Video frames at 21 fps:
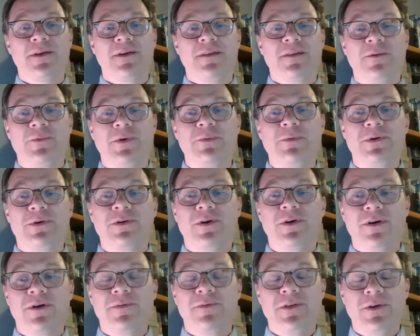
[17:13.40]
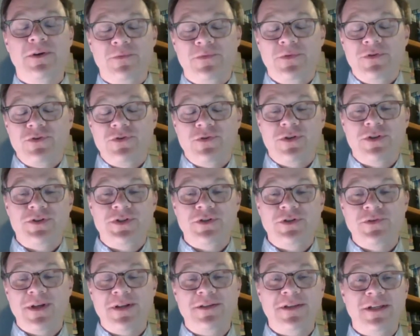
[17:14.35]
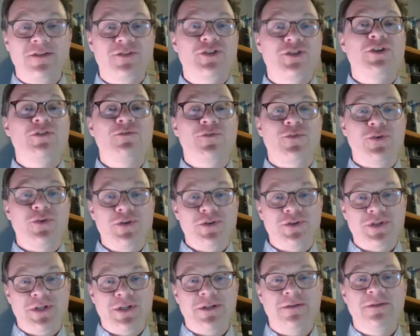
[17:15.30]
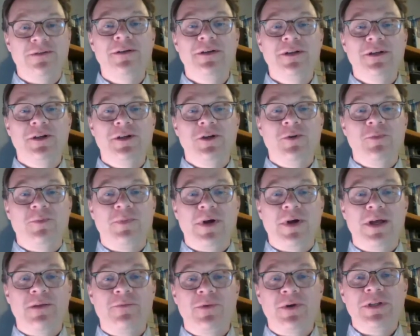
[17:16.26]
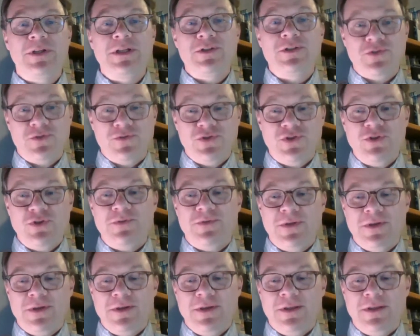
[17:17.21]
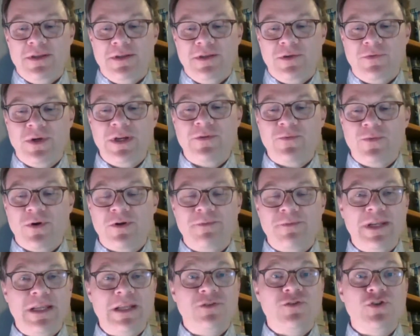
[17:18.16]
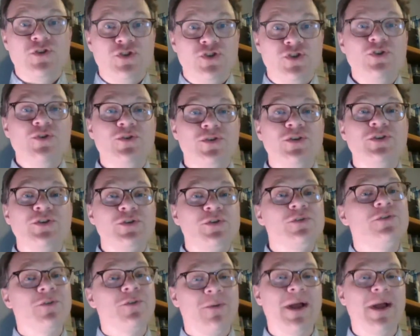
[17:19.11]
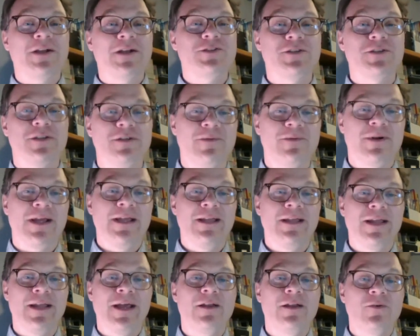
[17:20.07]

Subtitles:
that we would call, traditionally translated as conversion, but really the Greek word meaning to choose a new direction, right? And how